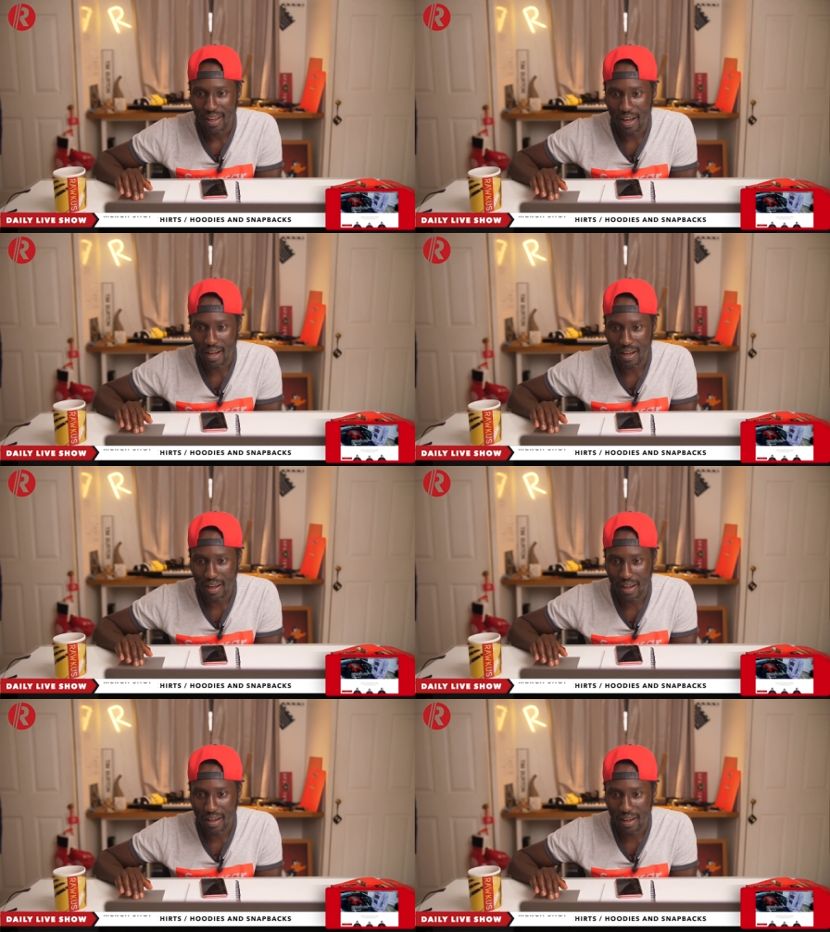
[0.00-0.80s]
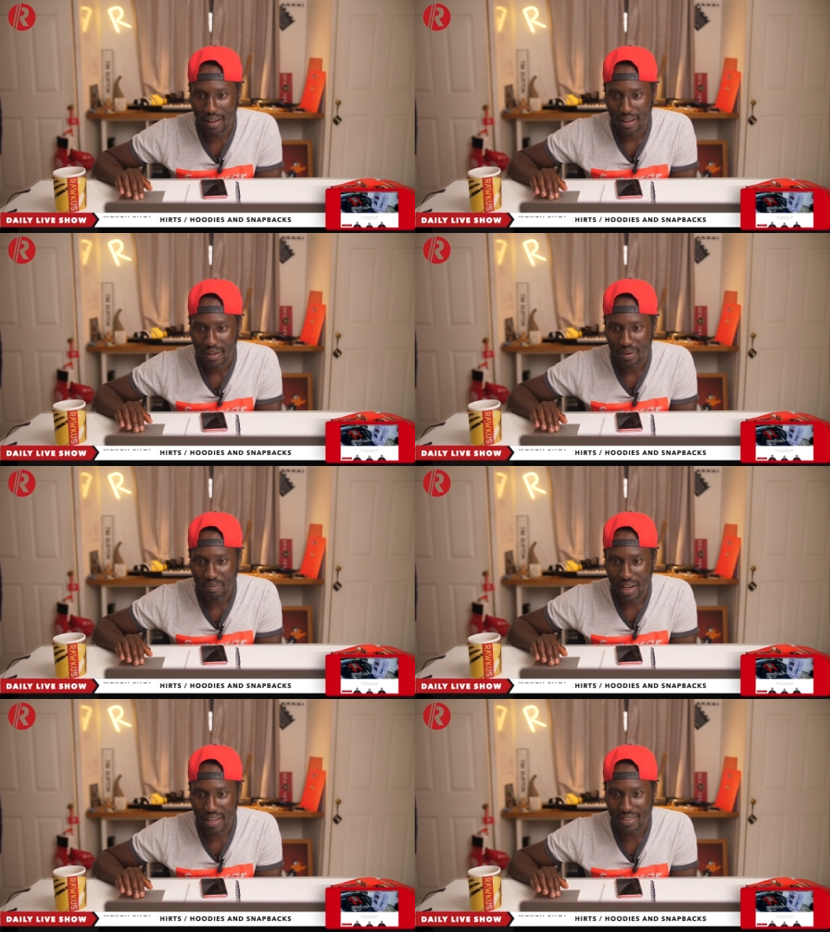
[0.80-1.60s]
Uh,
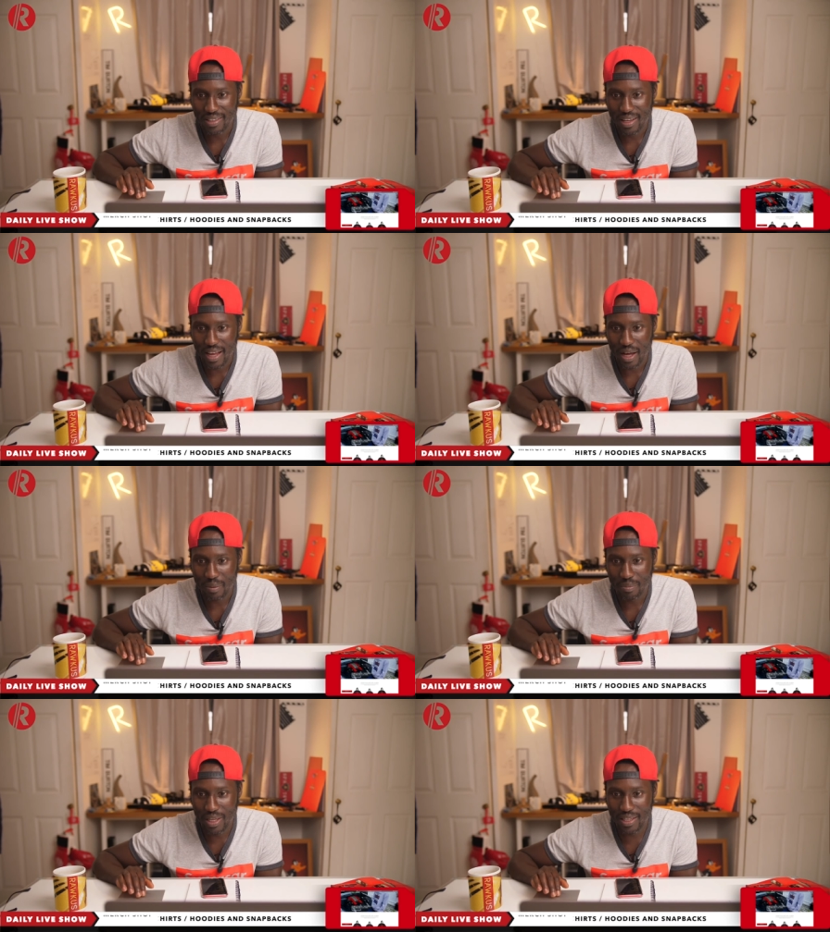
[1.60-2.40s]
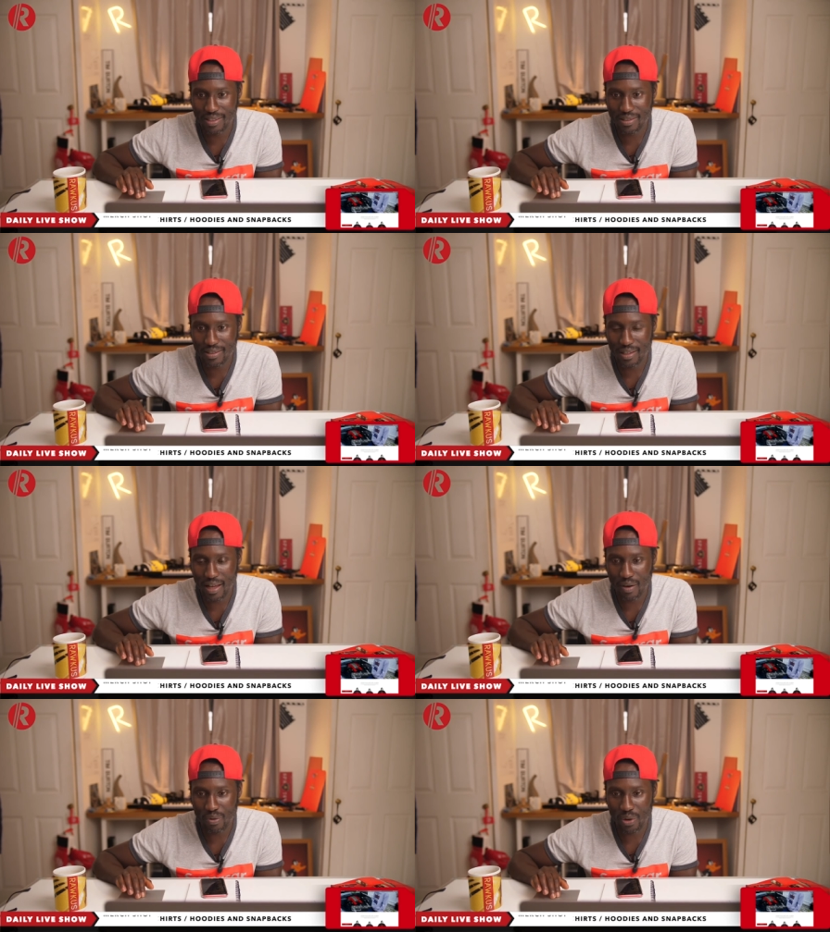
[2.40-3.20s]
Mike said, uh, "Peace
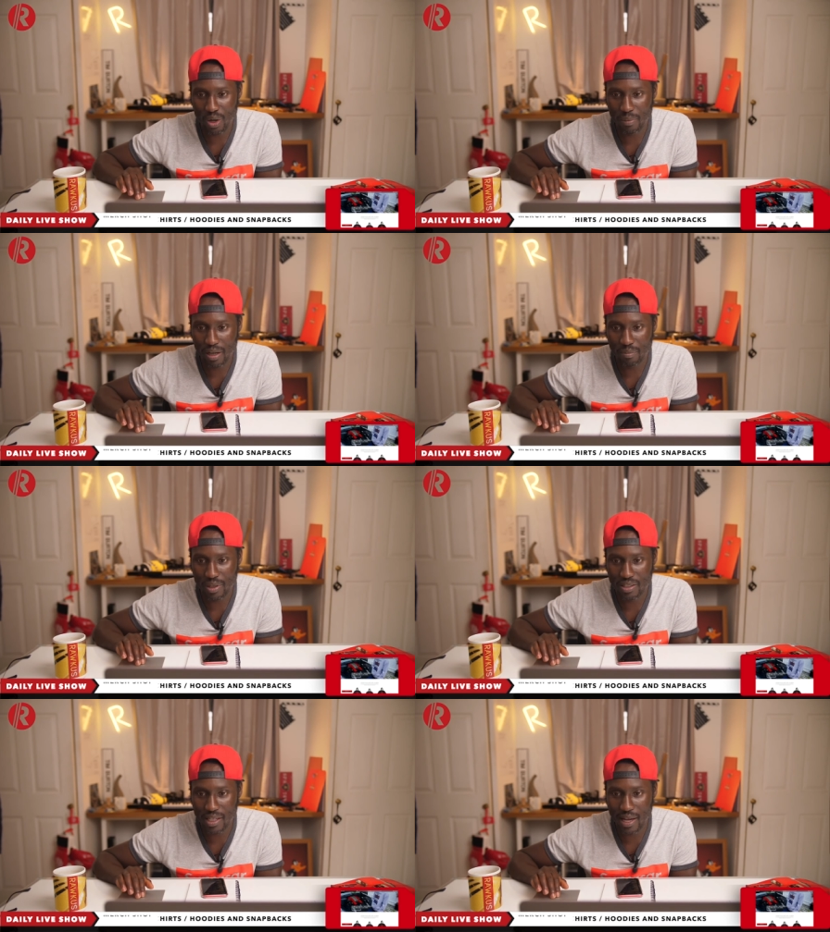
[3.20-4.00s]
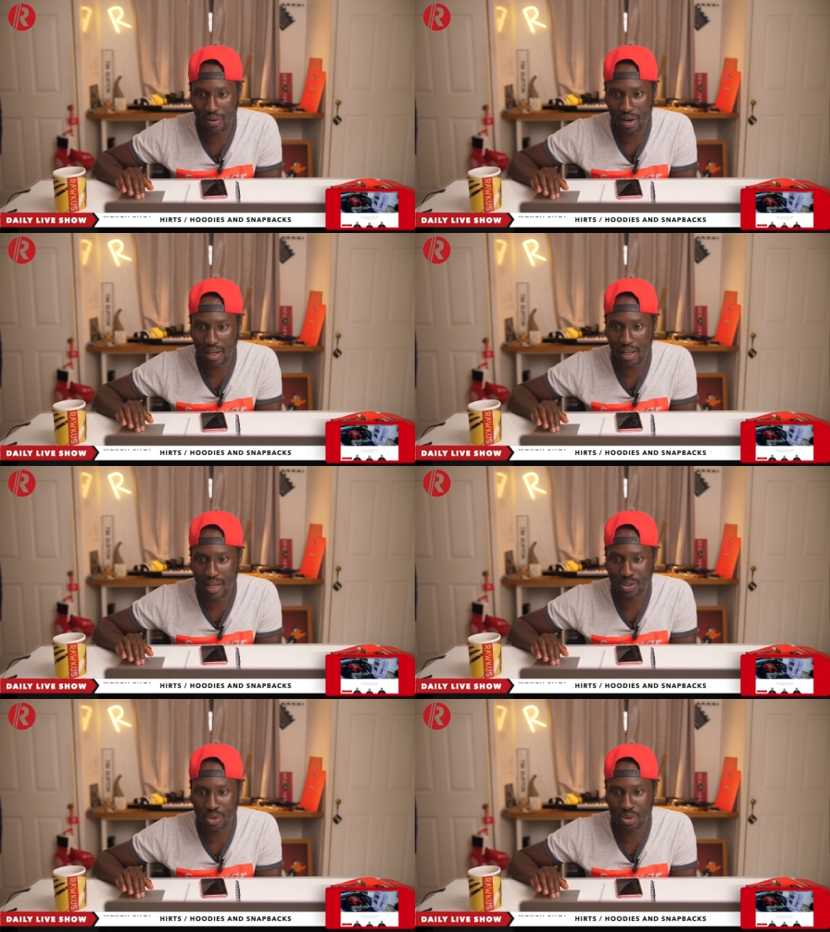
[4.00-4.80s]
uh, for real, man. Peace out, and I
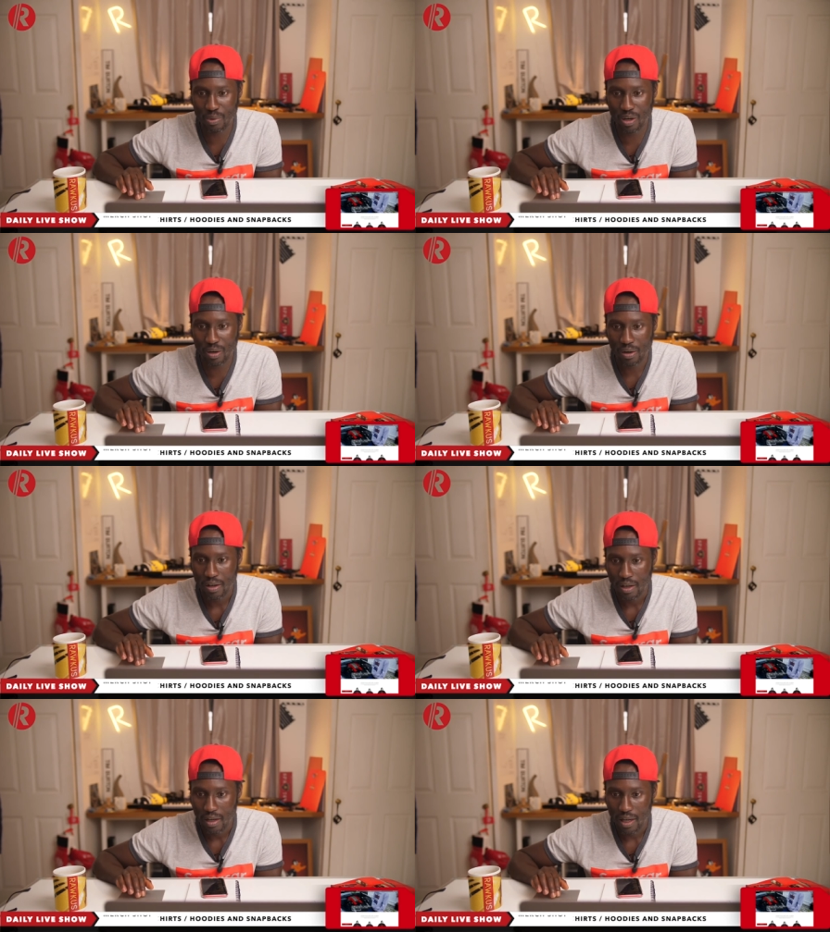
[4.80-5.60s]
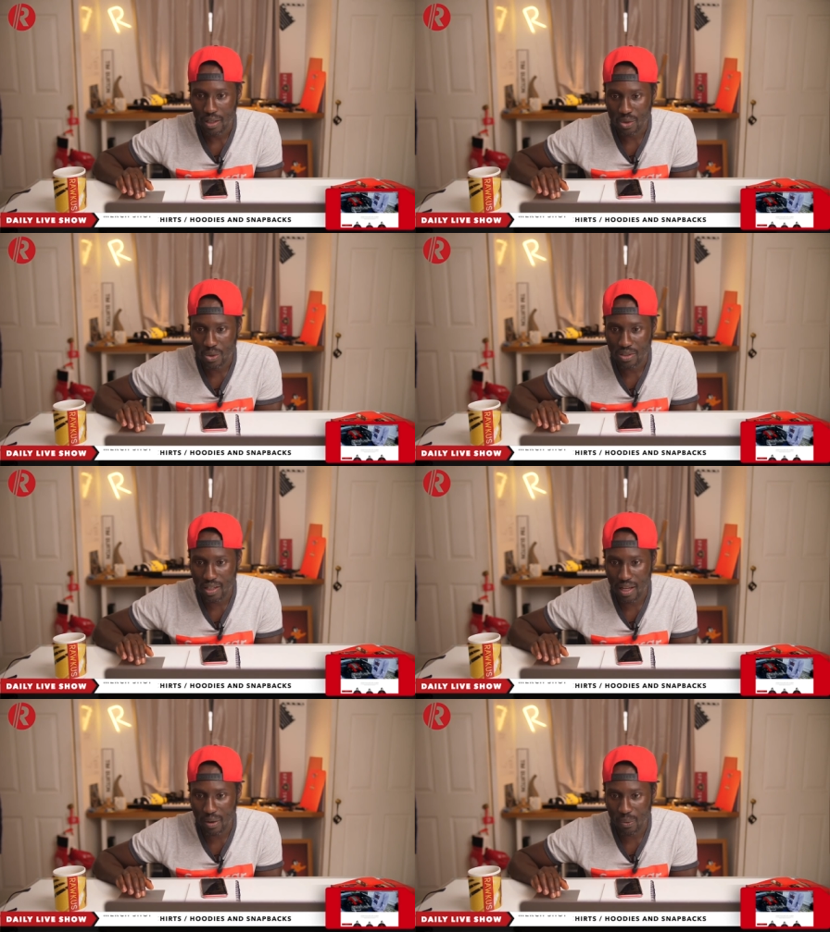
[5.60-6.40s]
catch you tomorrow." And Joe
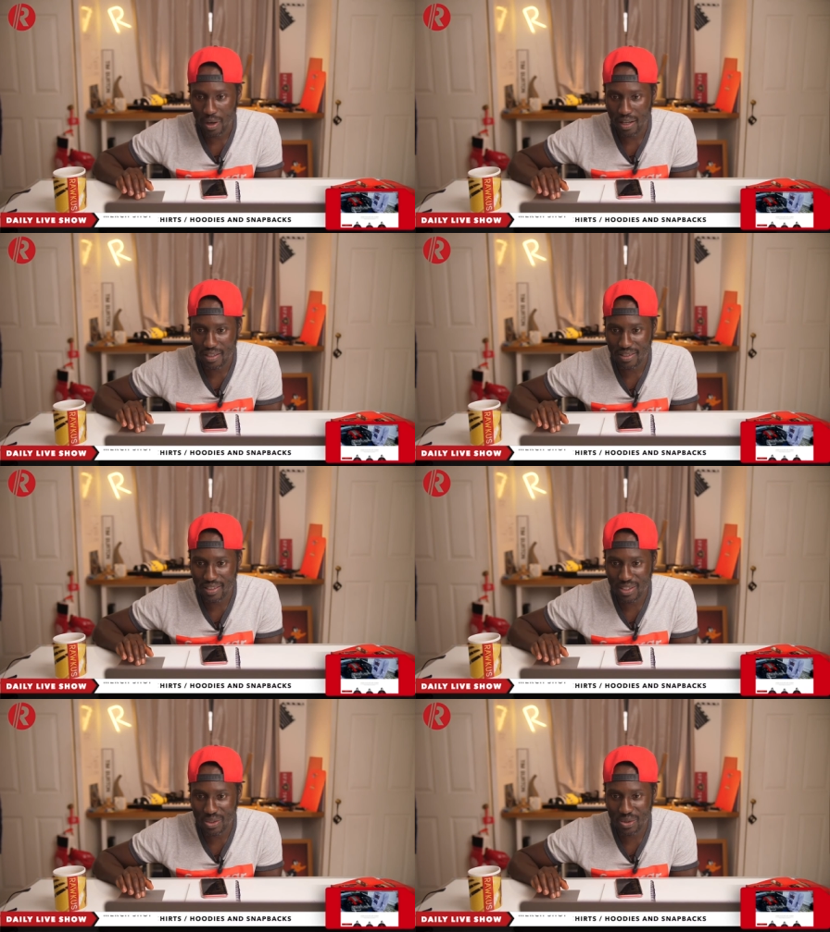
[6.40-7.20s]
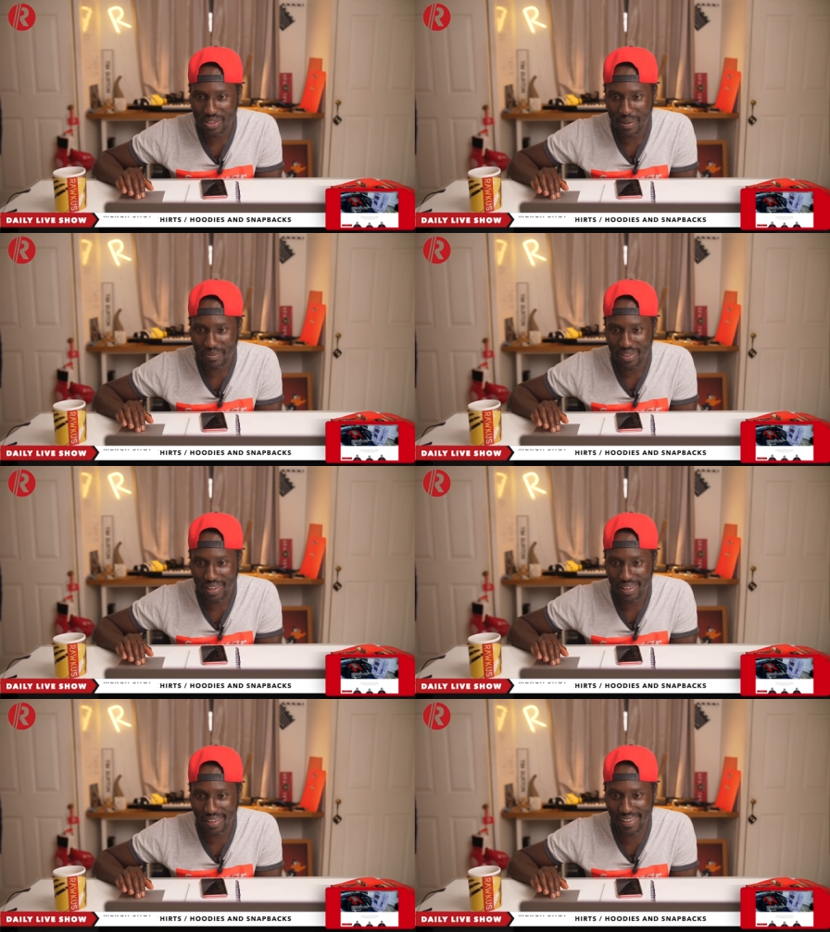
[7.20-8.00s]
said, uh, "Wait, sent you
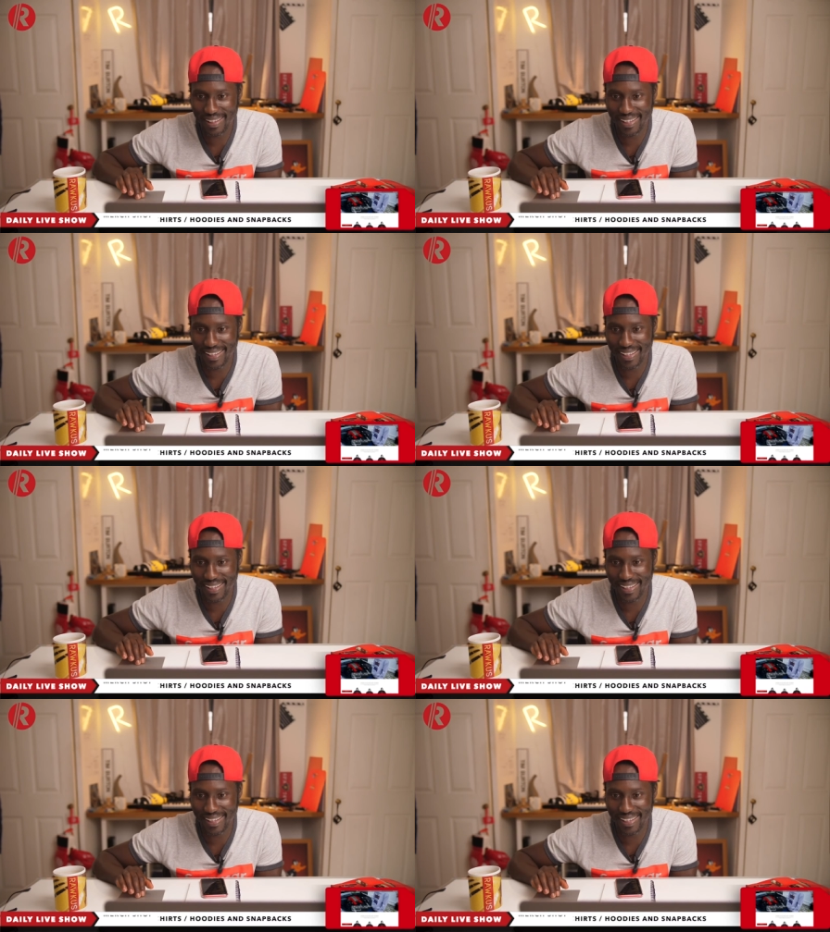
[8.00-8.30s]
something."